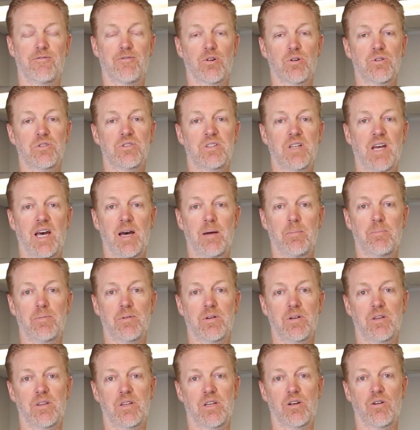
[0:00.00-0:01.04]
first step
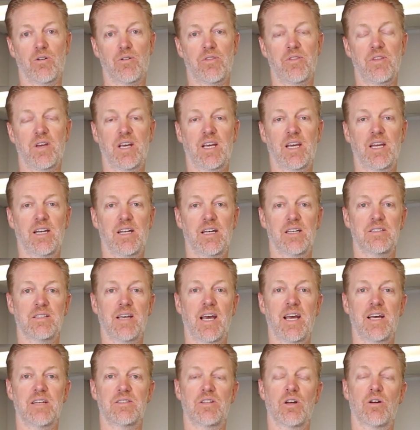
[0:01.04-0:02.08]
that you're thinking is,
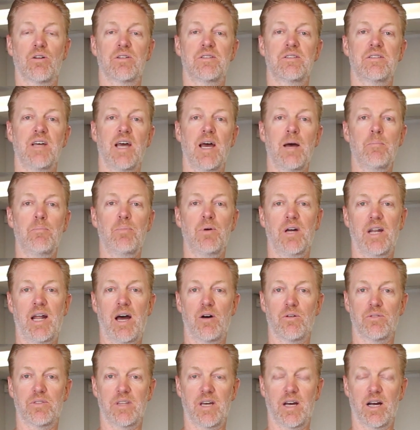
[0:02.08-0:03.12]
hey, is there a template
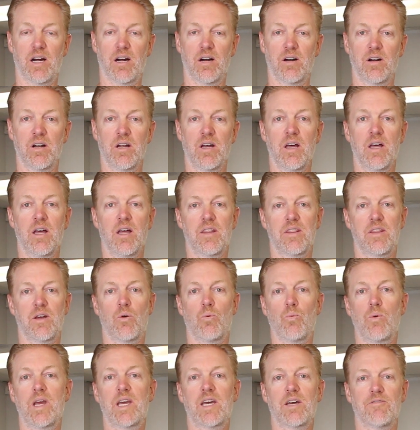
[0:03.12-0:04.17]
out there that
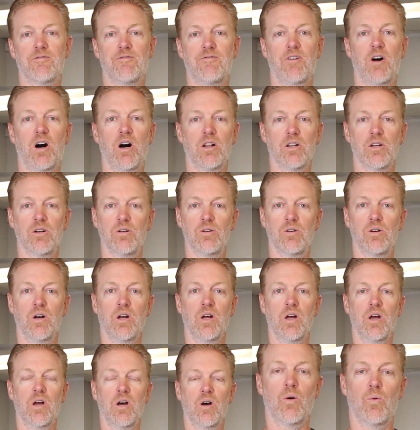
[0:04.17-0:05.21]
we can follow?
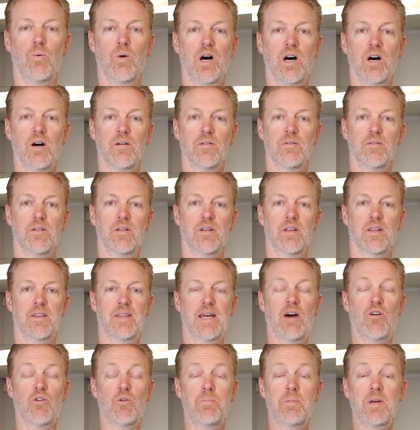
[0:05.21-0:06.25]
Well,
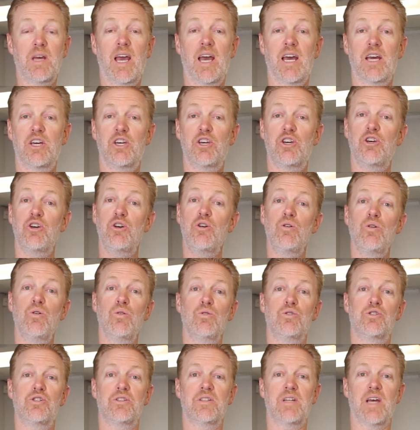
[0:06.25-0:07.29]
that would be a
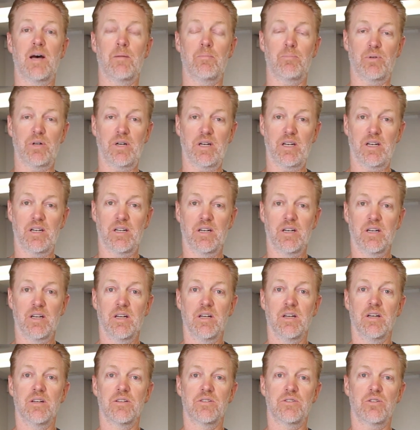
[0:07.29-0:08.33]
huge template.
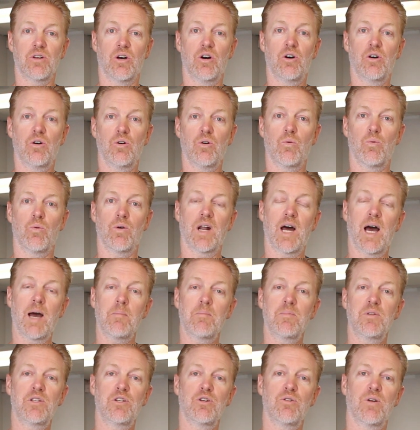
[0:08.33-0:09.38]
So what
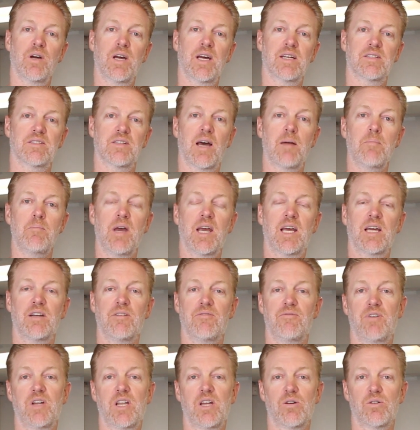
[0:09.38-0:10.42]
I'm doing is I'm making a
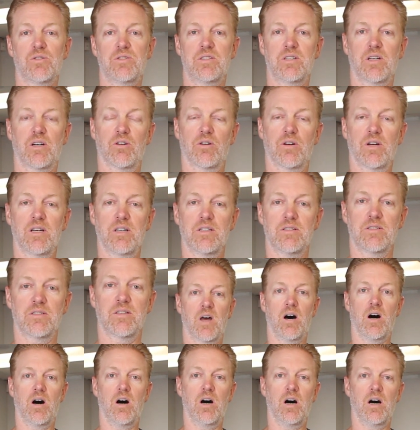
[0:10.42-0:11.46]
video series
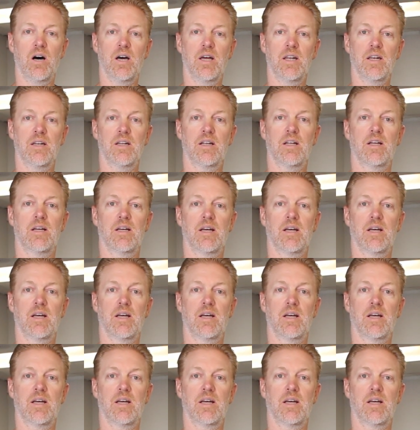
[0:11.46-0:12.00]
on